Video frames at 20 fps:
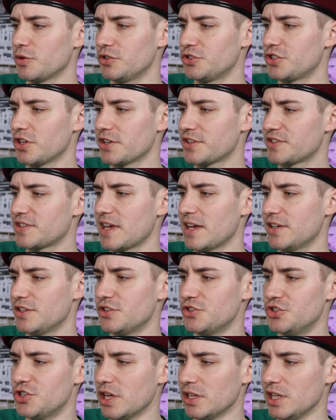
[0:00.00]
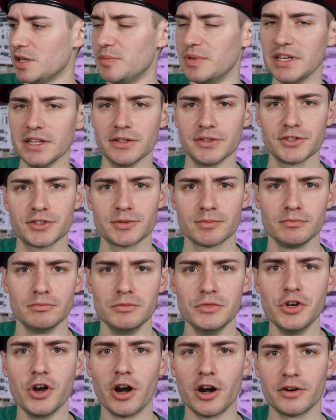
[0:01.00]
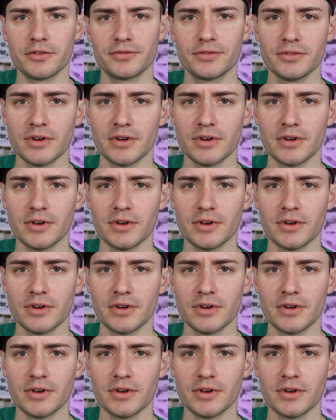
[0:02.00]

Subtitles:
So it just says jelly beans, Nerf.